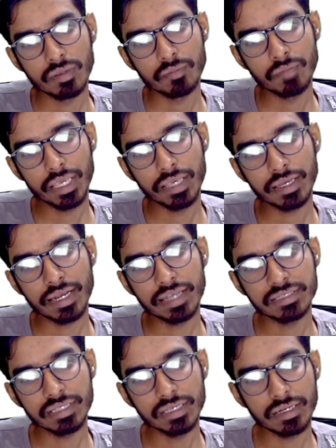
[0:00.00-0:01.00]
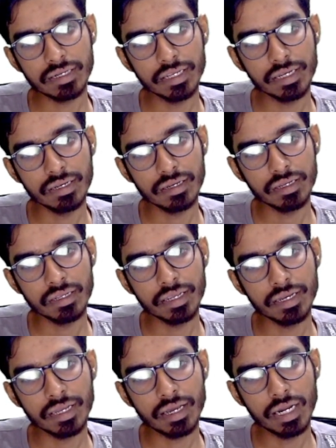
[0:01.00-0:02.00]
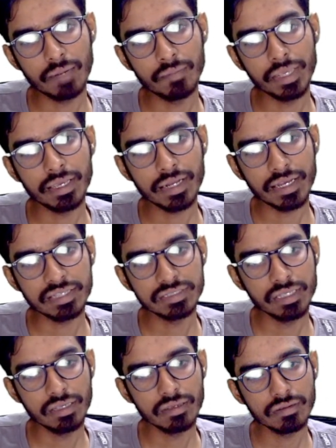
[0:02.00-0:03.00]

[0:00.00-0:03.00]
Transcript: B cross C, right? A dot B cross C.